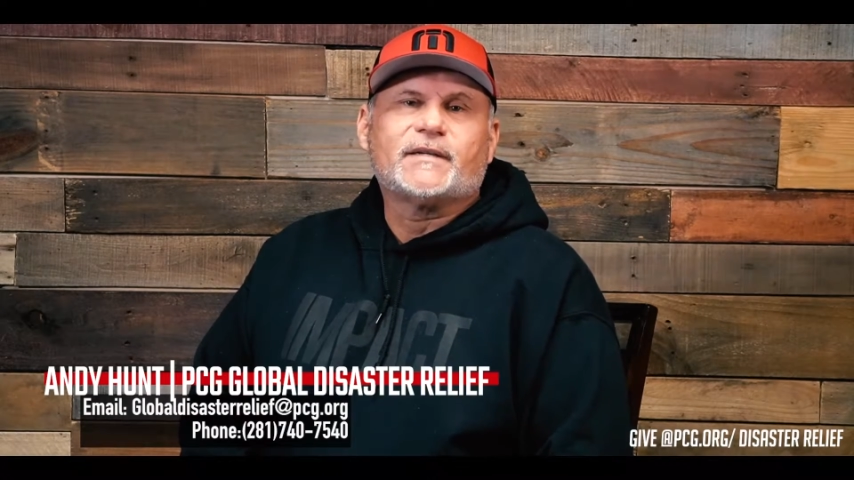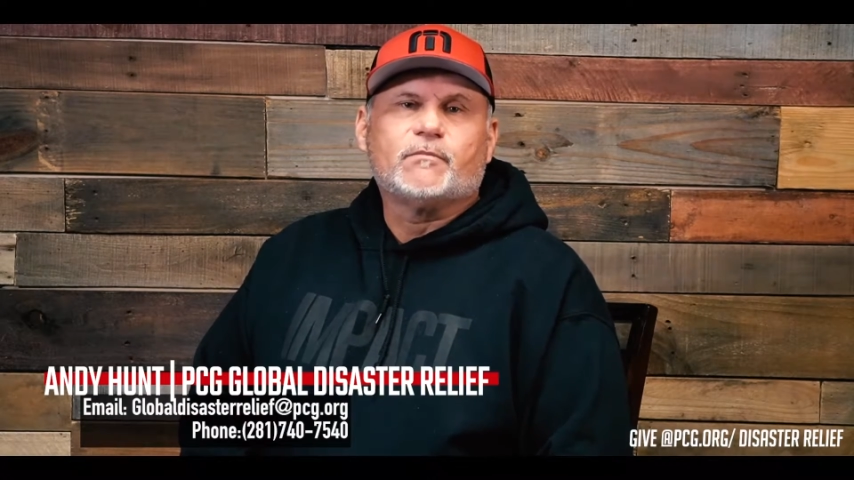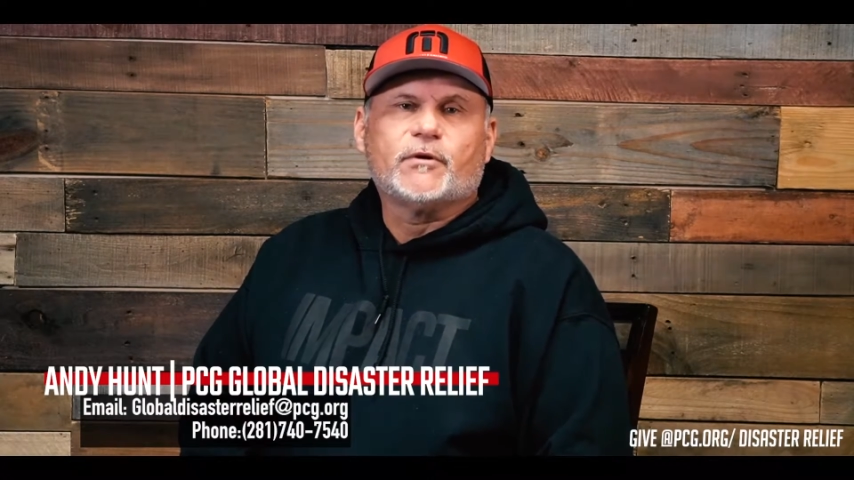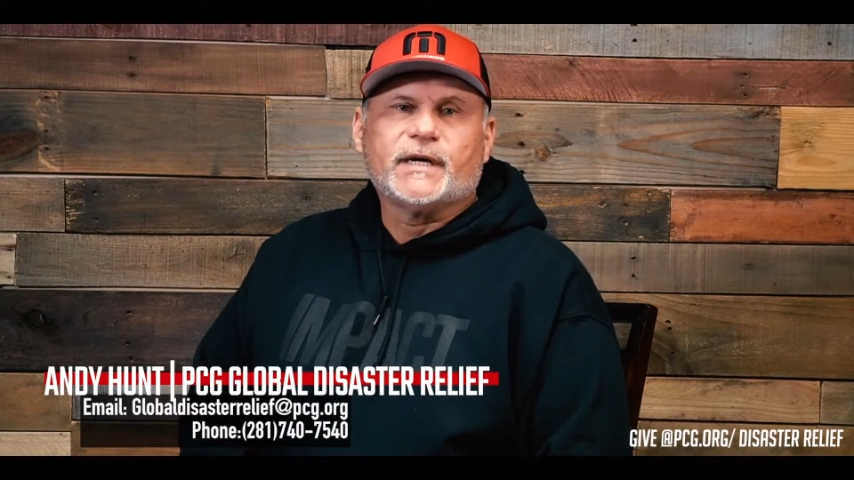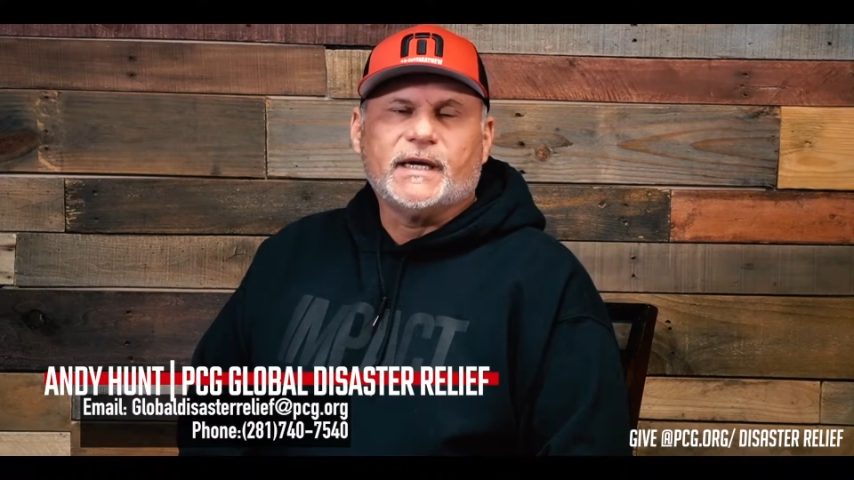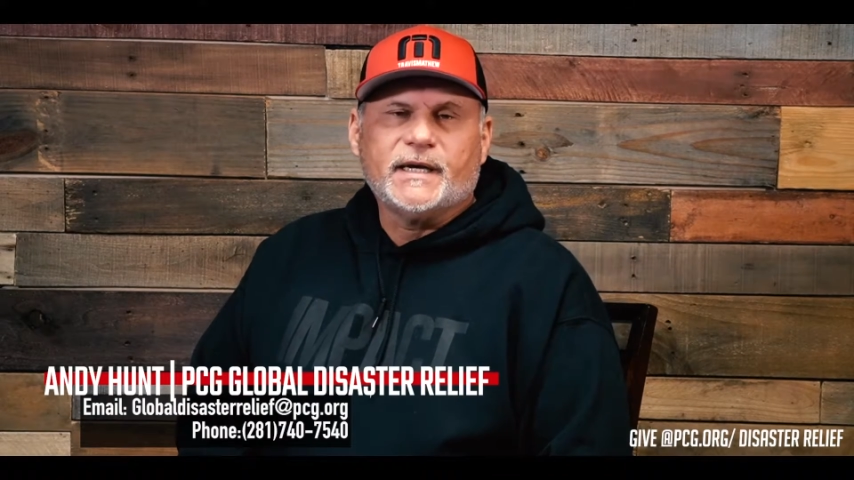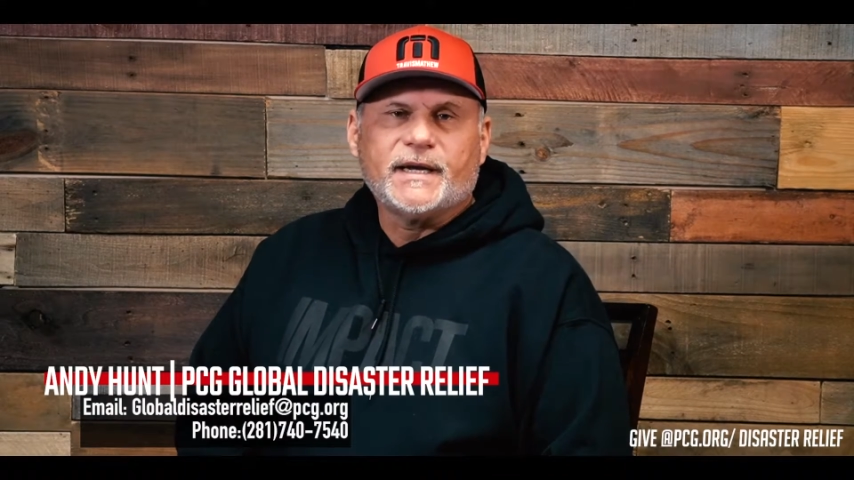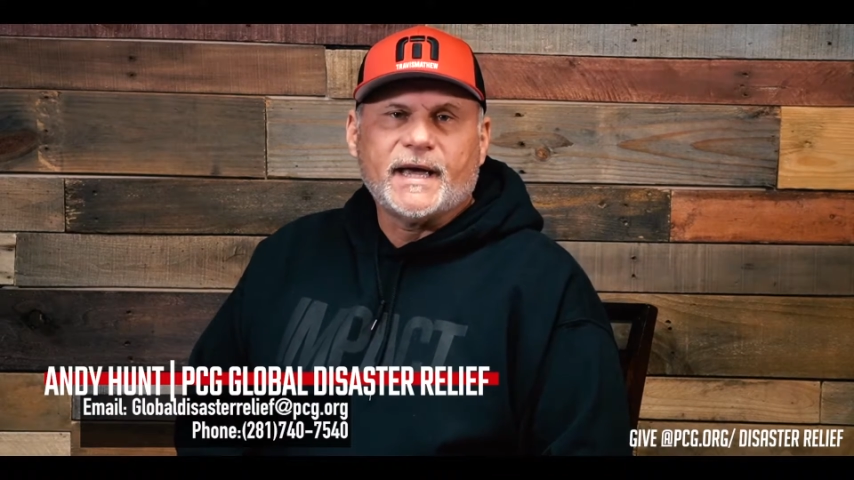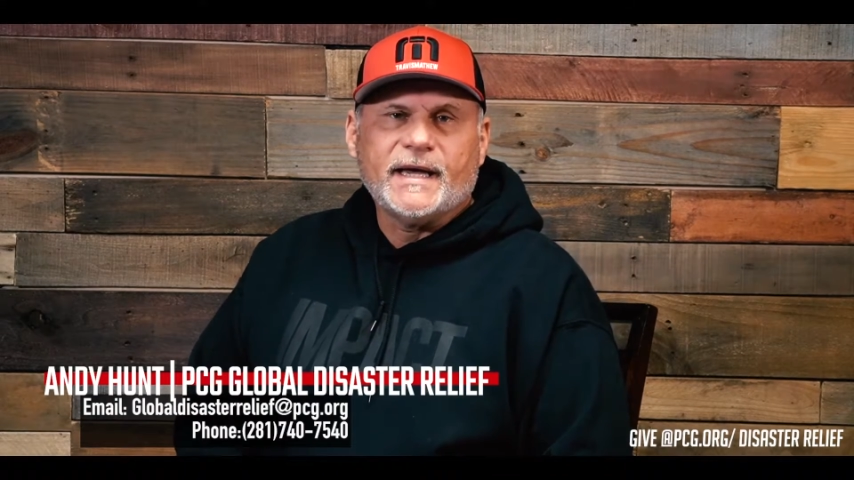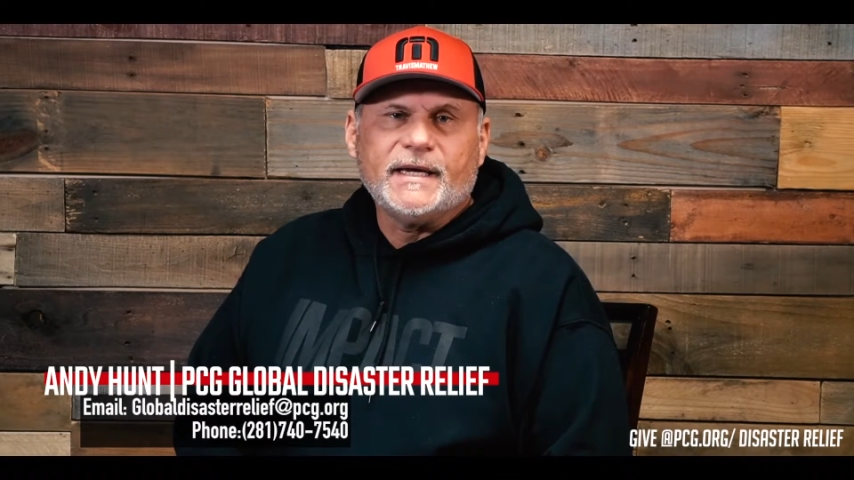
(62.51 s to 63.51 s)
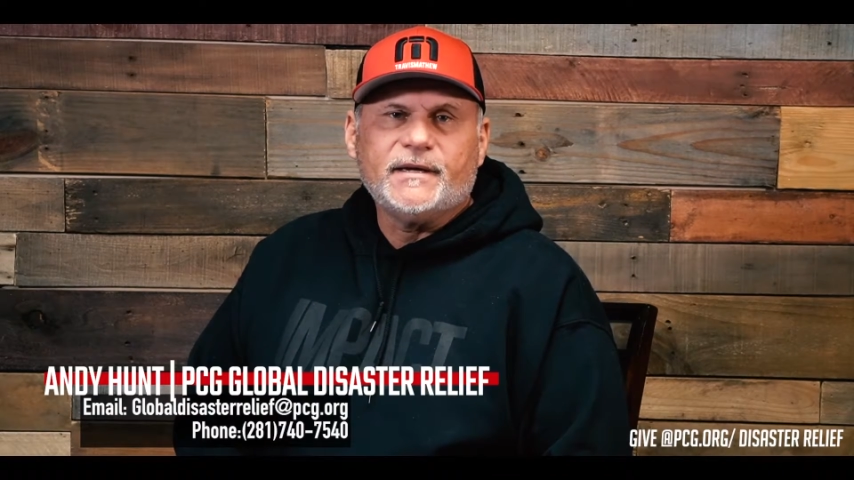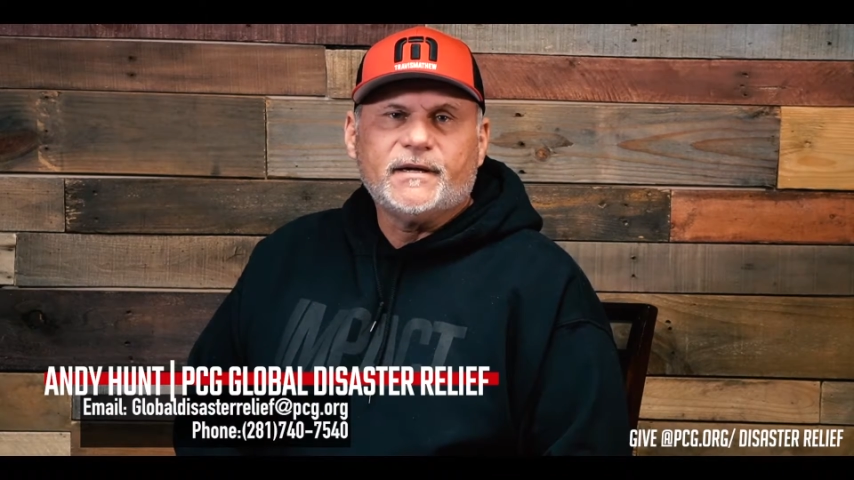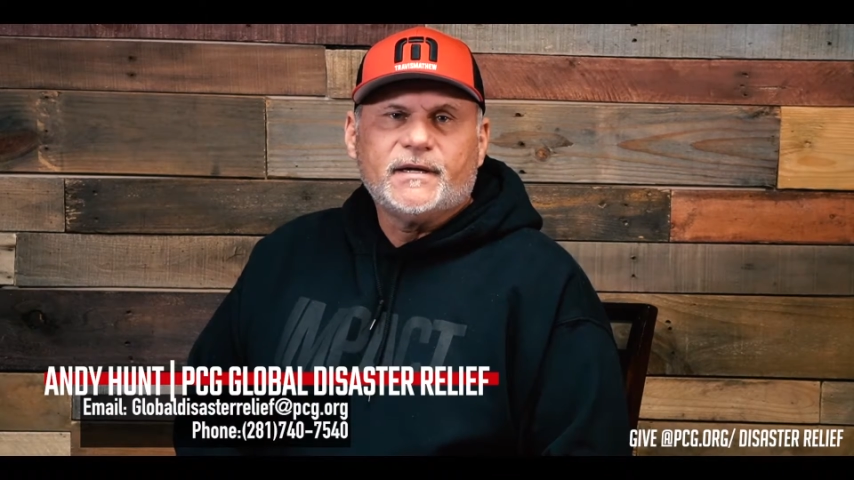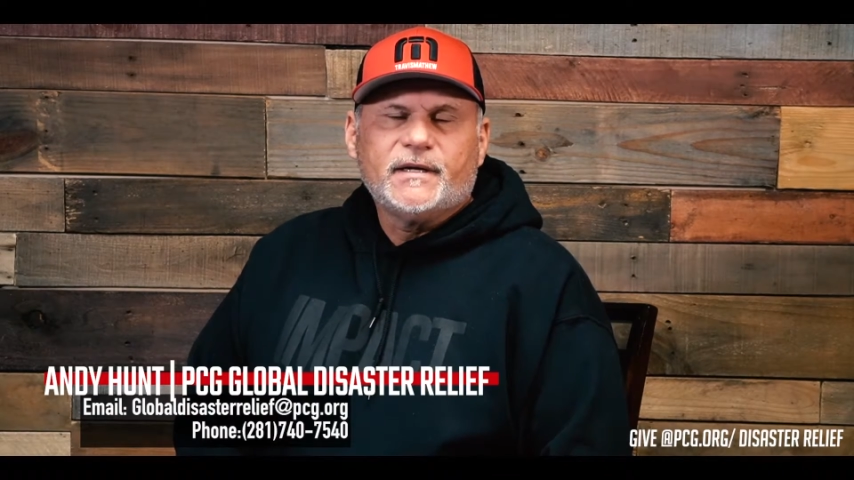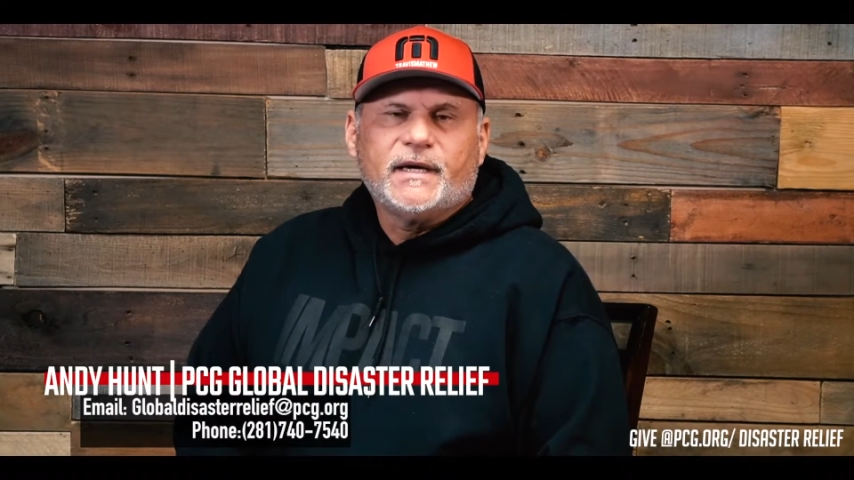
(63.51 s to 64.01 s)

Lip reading: to bring in aid.